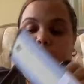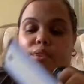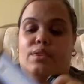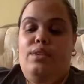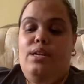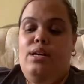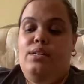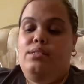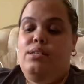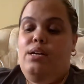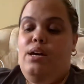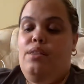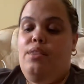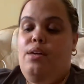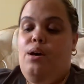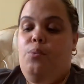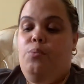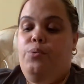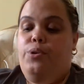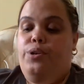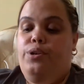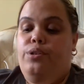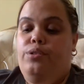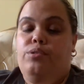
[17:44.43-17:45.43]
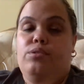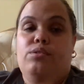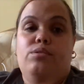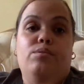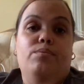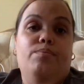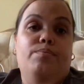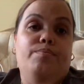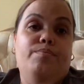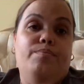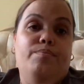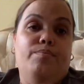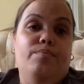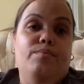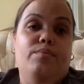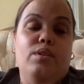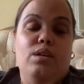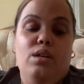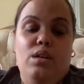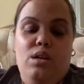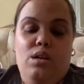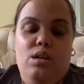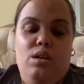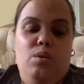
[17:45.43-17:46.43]
that's how that works.
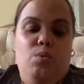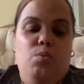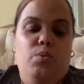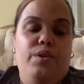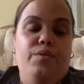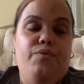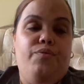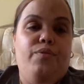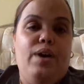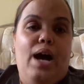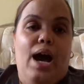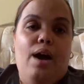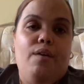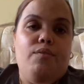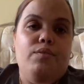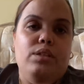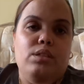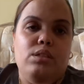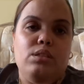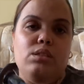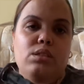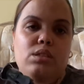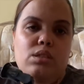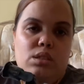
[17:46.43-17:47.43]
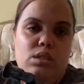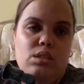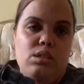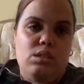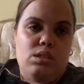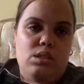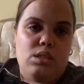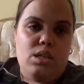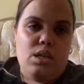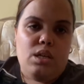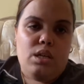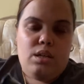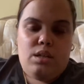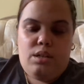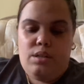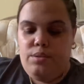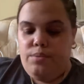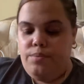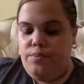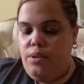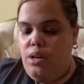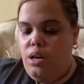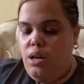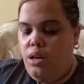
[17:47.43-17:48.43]
With obviously the stick,
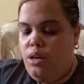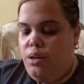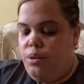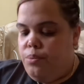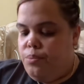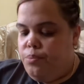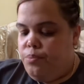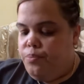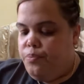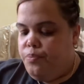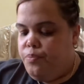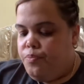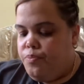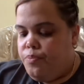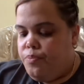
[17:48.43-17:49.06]
Um,